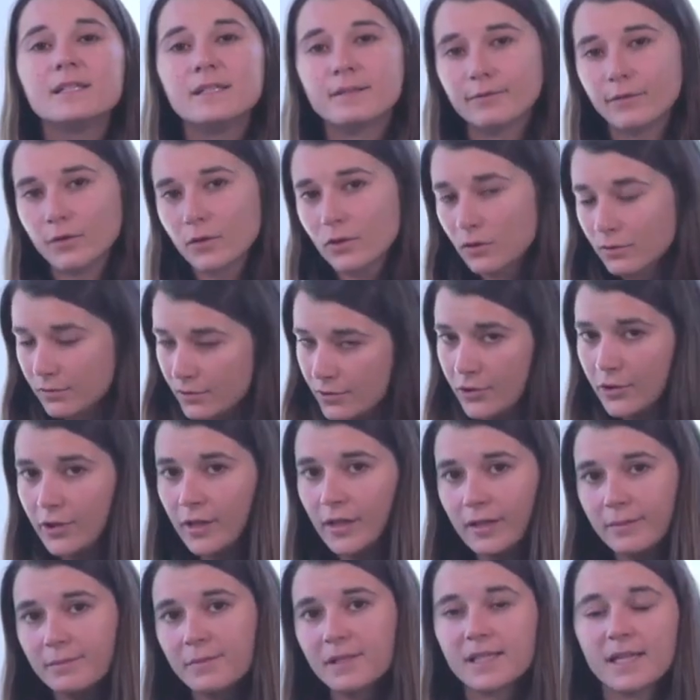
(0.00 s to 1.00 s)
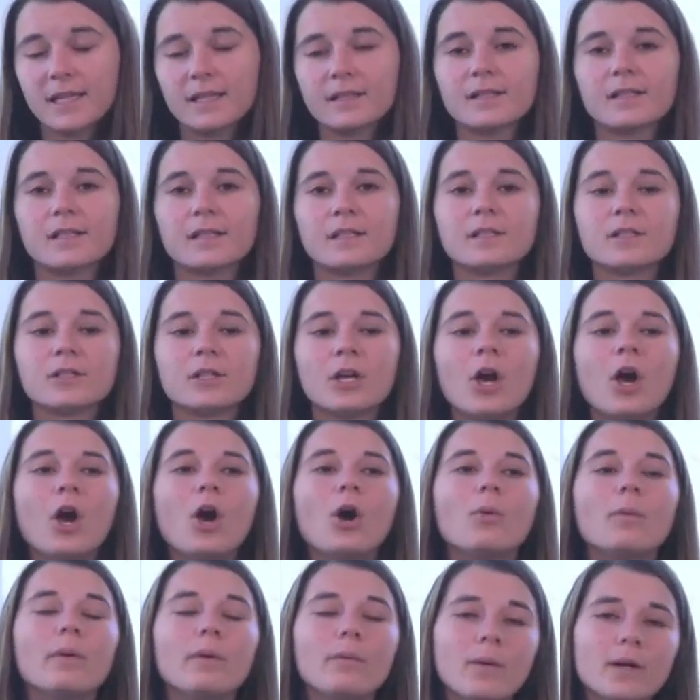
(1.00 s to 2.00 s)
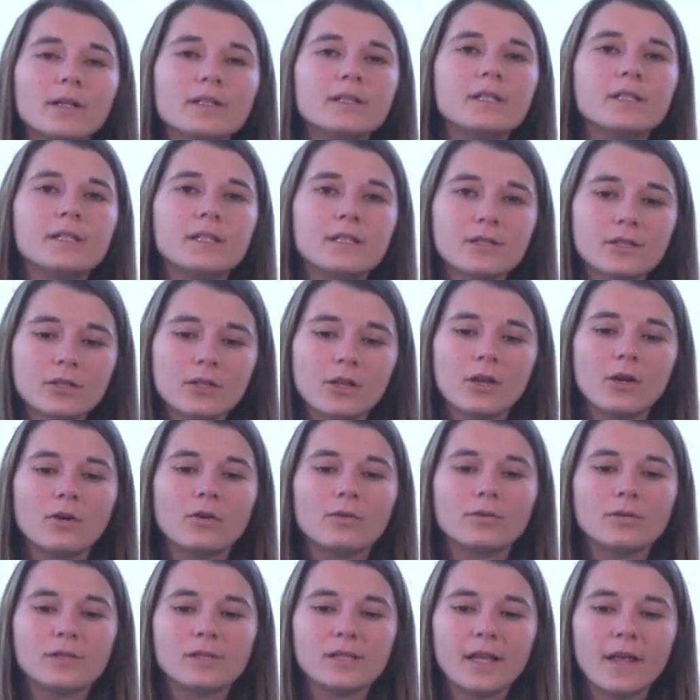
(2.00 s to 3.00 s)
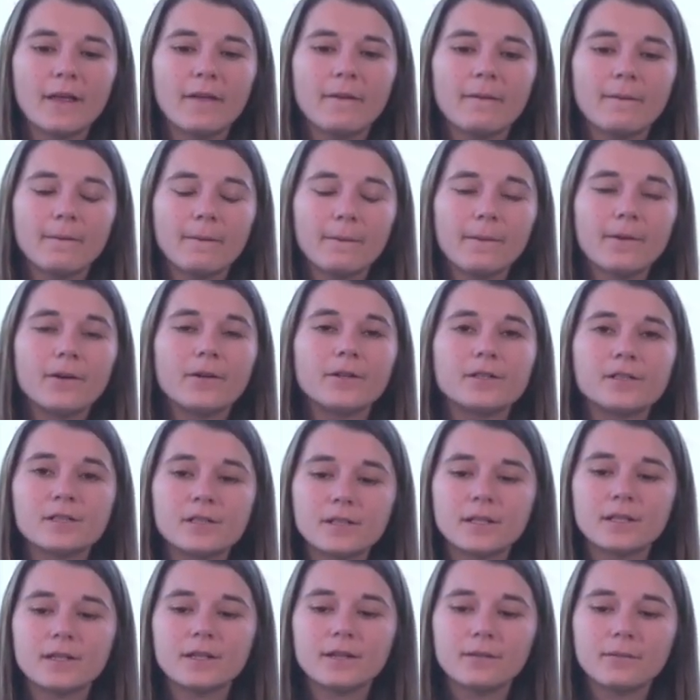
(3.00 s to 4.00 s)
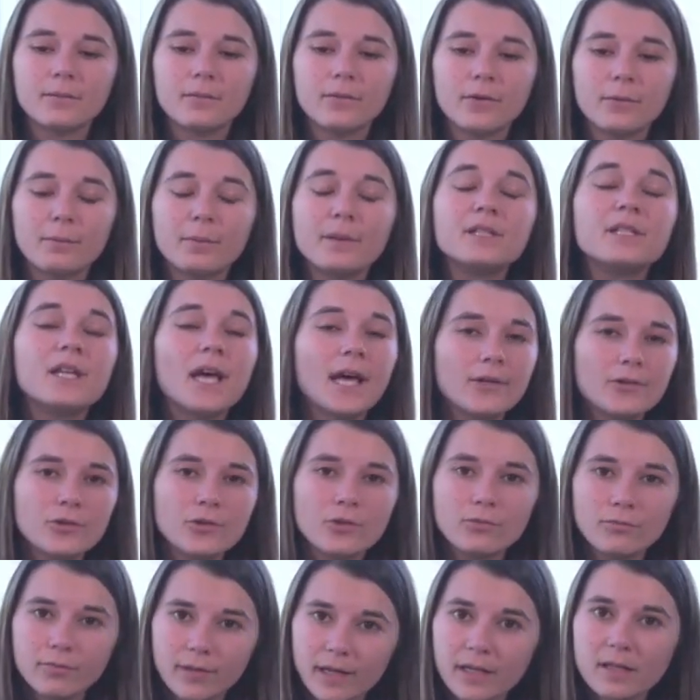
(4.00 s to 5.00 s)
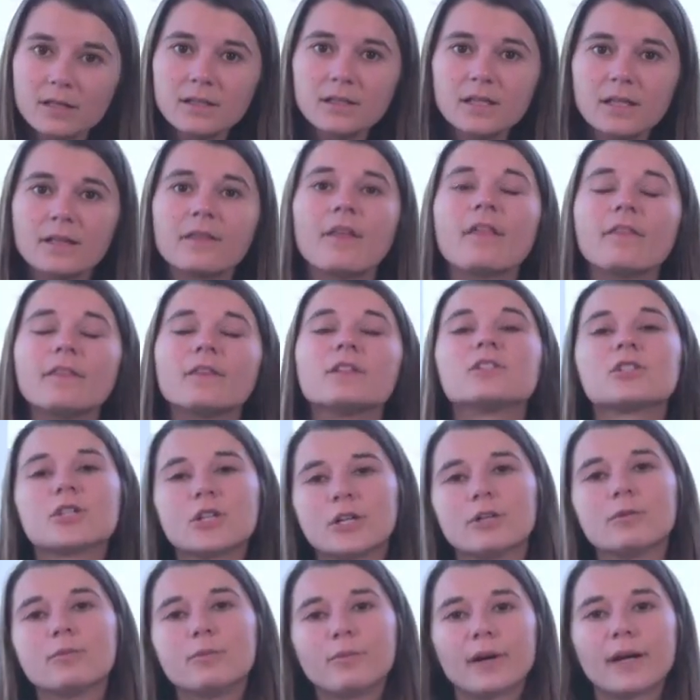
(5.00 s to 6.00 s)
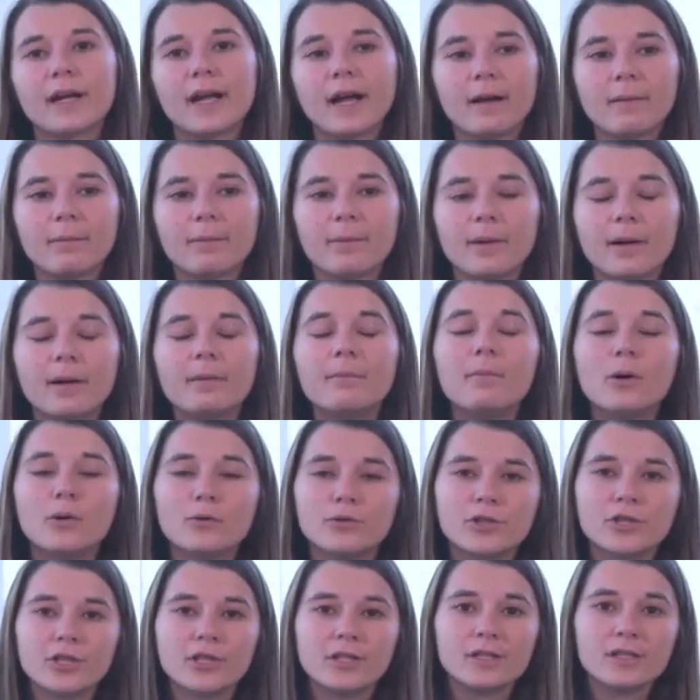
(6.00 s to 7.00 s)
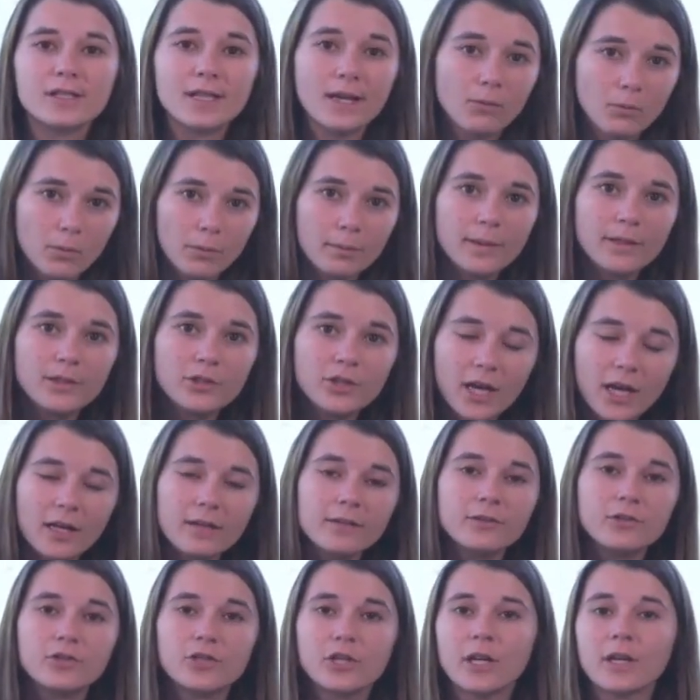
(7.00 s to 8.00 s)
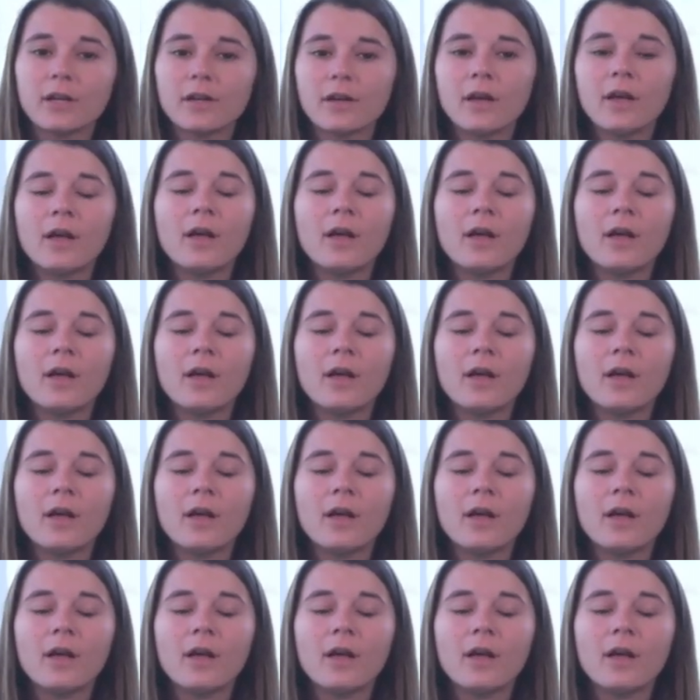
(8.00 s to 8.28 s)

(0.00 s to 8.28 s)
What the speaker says: difficult circumstances, we want to disclose that there's the potential risk that this could bring up emotions that will be challenging.